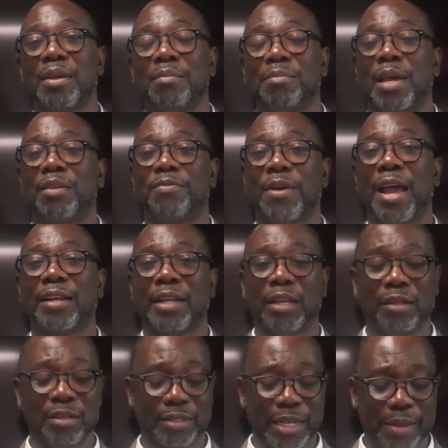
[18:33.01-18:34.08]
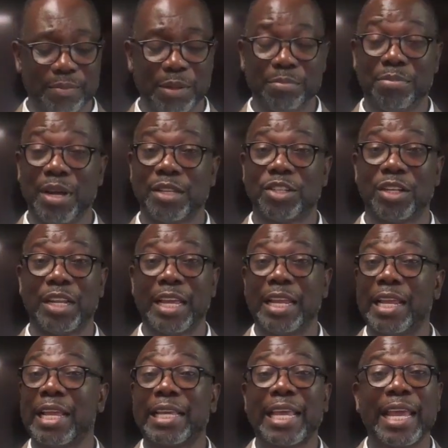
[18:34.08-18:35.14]
Matter of fact, I looked at my budget
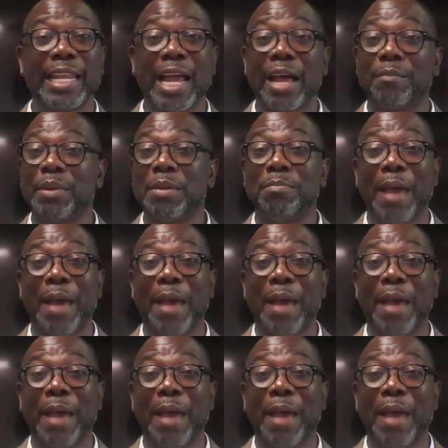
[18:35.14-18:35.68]
and it cannot be